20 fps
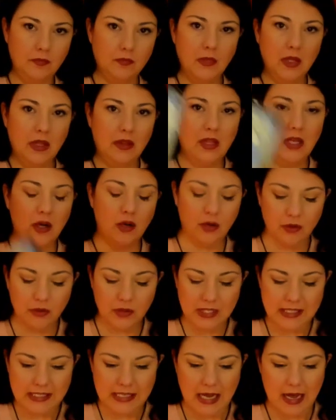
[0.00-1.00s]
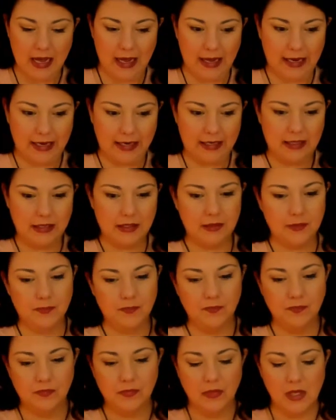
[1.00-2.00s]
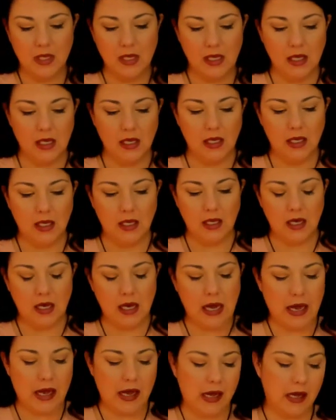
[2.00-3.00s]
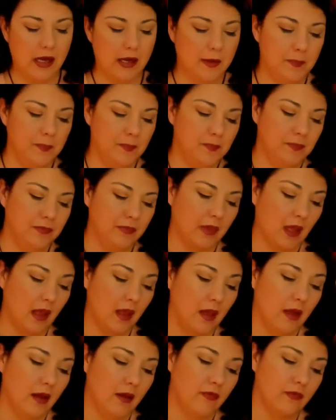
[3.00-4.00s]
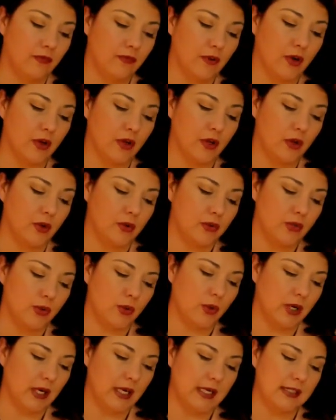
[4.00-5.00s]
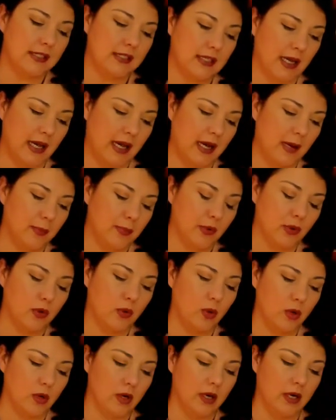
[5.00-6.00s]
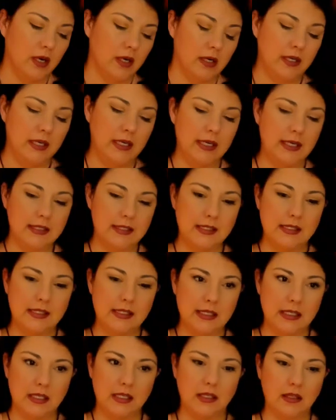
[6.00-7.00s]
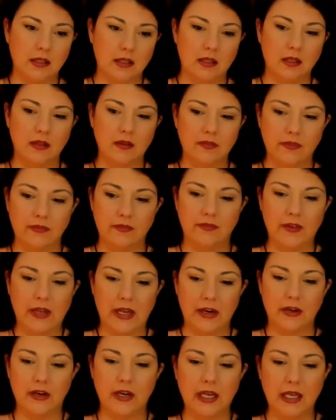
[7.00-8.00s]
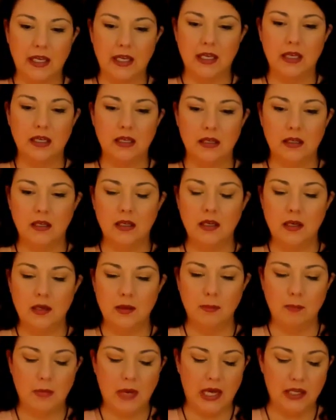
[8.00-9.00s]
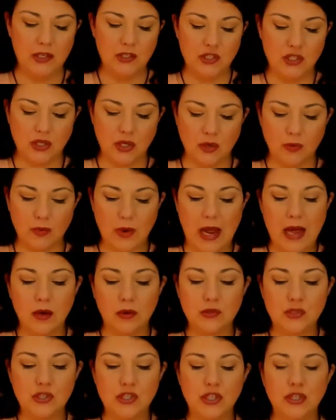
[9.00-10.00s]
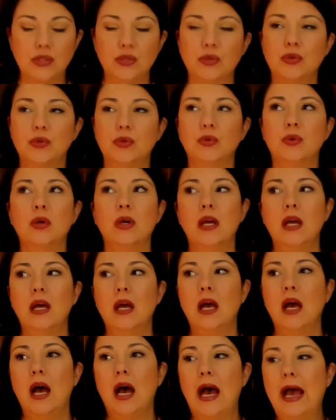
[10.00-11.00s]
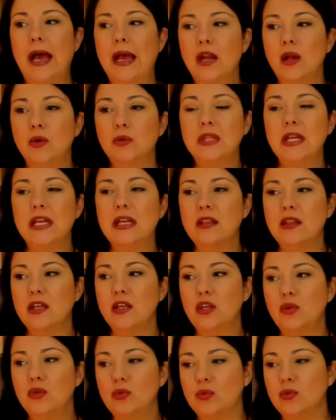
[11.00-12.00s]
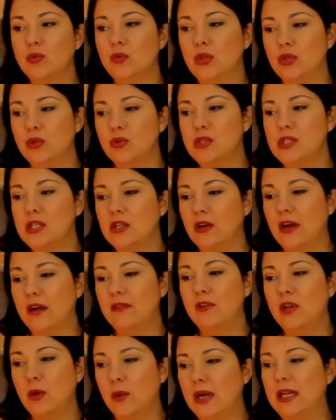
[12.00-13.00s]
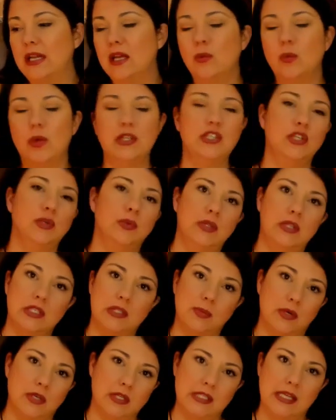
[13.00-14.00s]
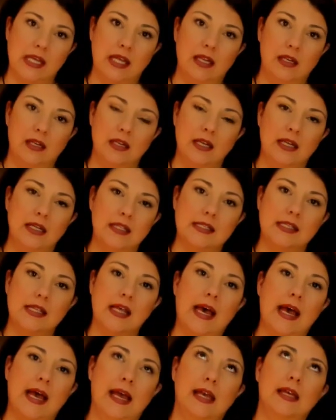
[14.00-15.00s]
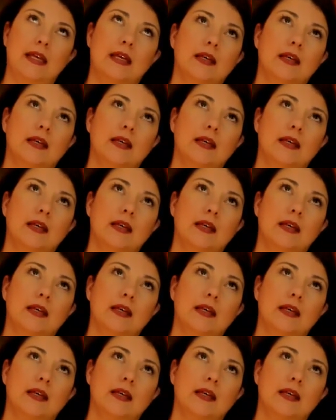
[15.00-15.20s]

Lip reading: the Earth sign, Virgo, Taurus, Capricorn is still very much around you. I don't think that you still have no idea what to do with this person. It's like,